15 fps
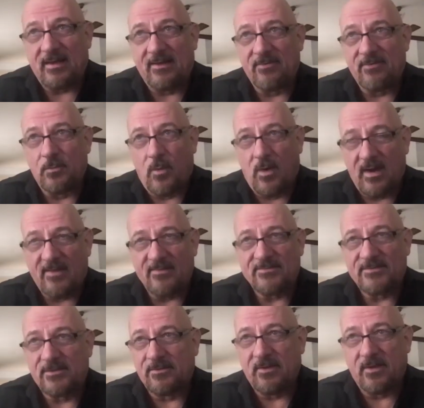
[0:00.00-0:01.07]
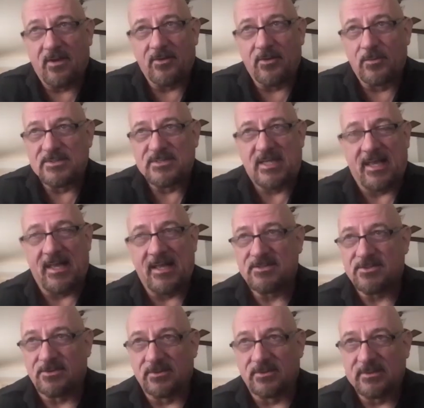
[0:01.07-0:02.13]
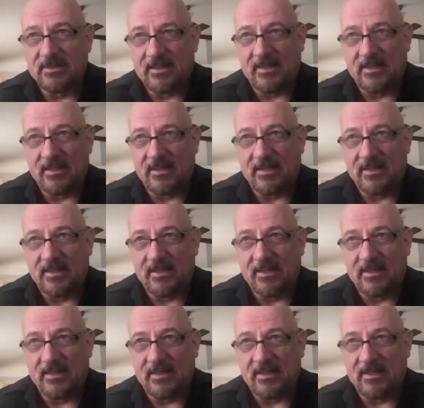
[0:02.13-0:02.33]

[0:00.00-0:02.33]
every one after the other was canceled.